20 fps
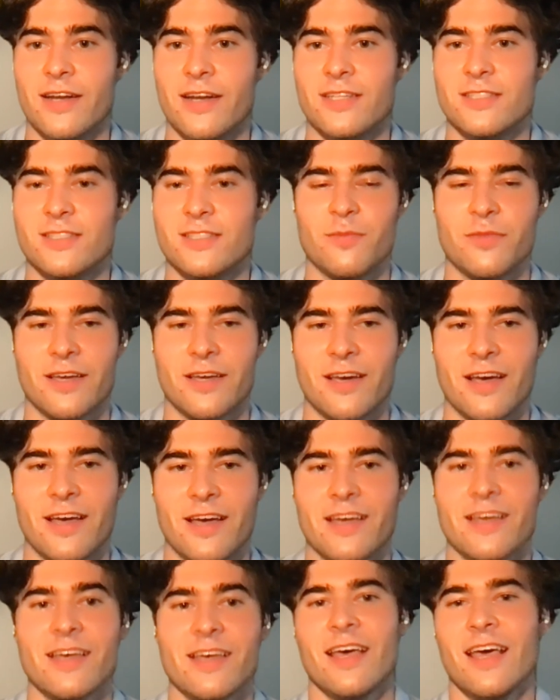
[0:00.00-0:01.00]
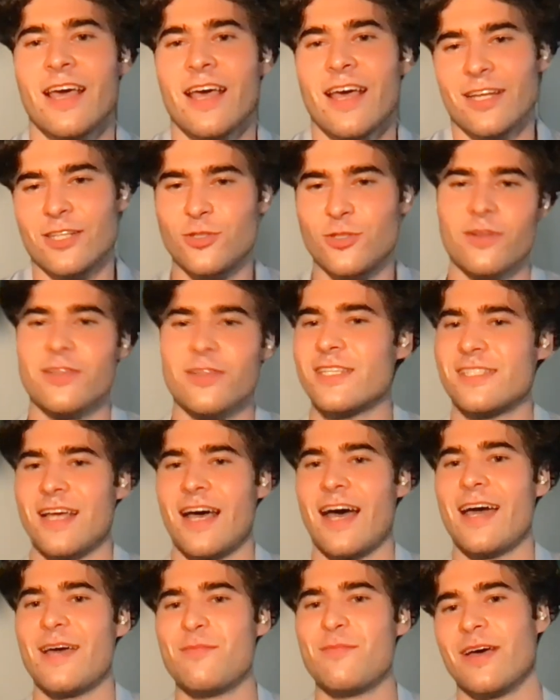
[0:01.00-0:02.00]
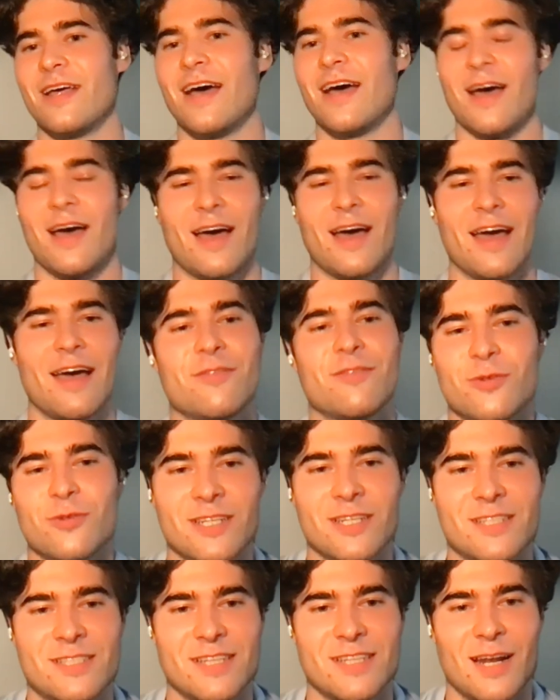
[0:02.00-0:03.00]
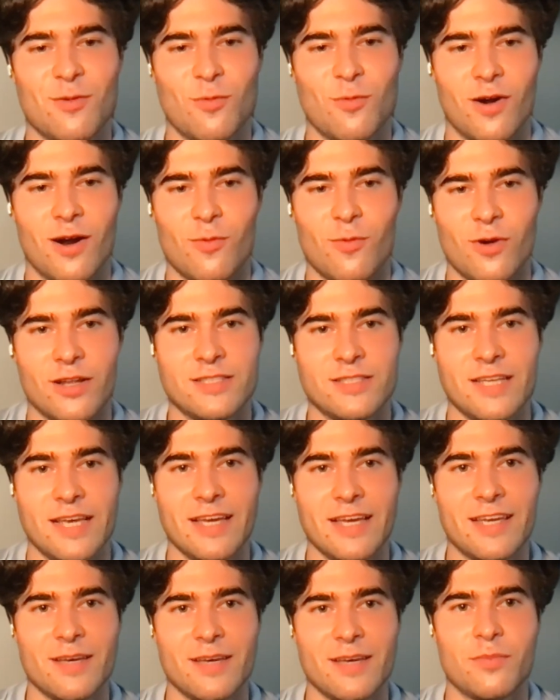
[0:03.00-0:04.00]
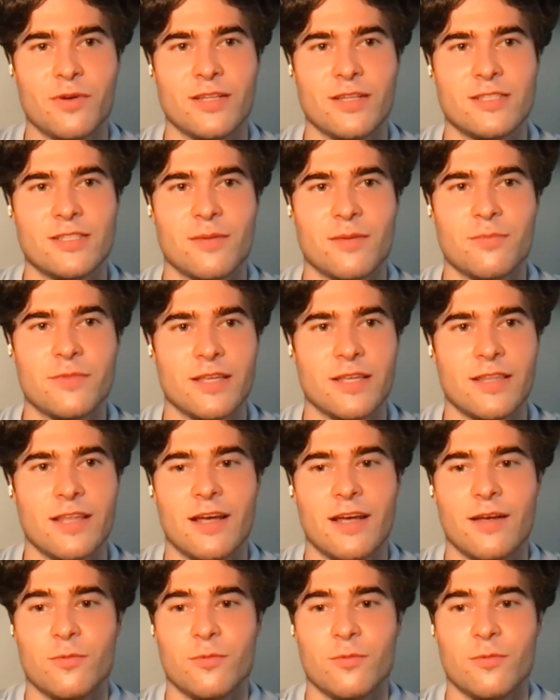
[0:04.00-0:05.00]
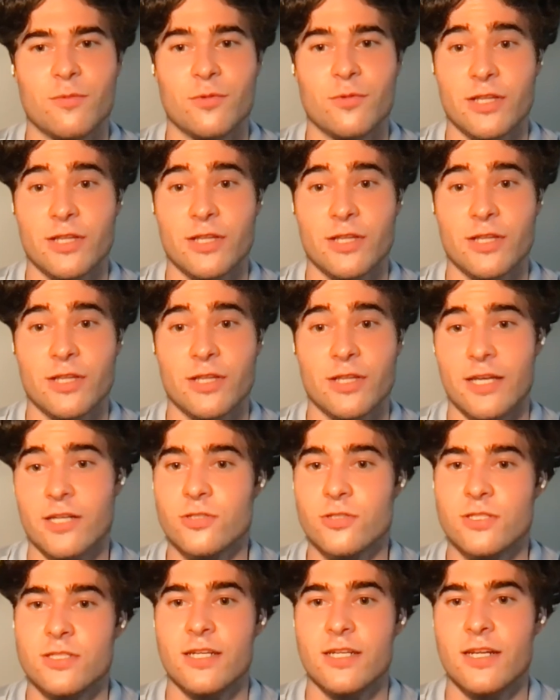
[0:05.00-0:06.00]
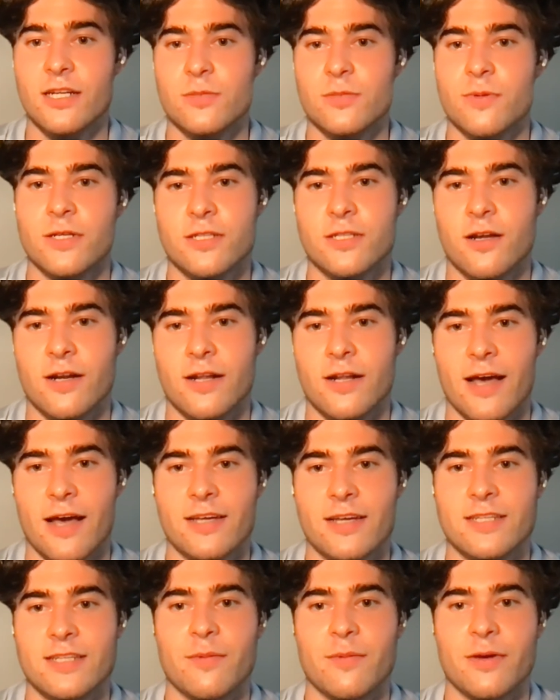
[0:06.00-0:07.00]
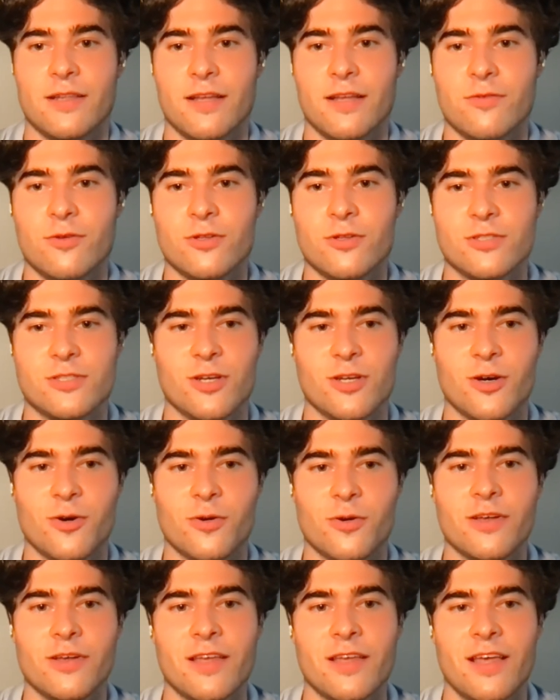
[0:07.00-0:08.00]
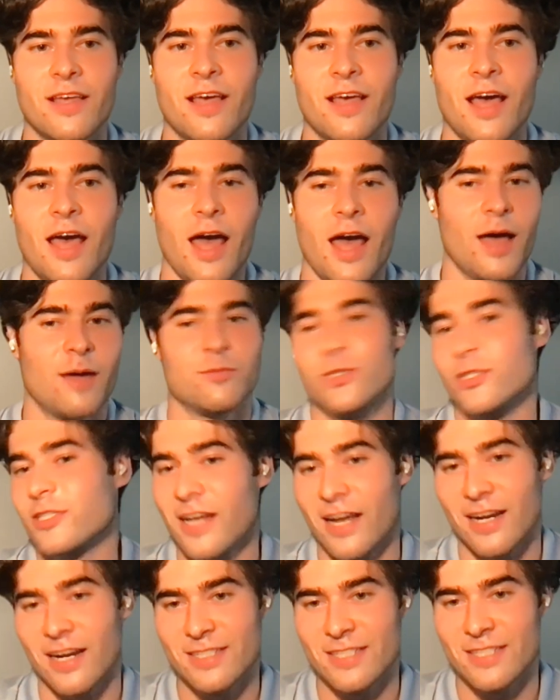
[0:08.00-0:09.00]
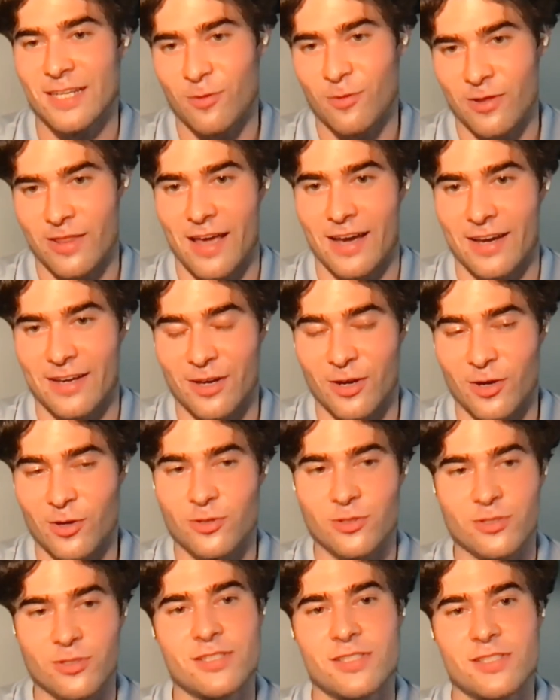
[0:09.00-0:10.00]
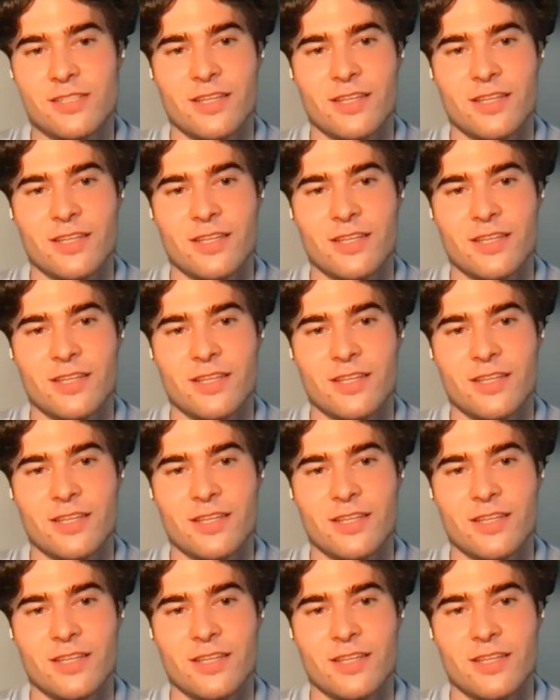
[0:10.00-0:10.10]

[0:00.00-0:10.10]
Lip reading: It's something I do on the side, but I haven't really decided where I want to take it, but it's something that I'm really interested in, especially on an academic level. So just kind of seeing where that goes.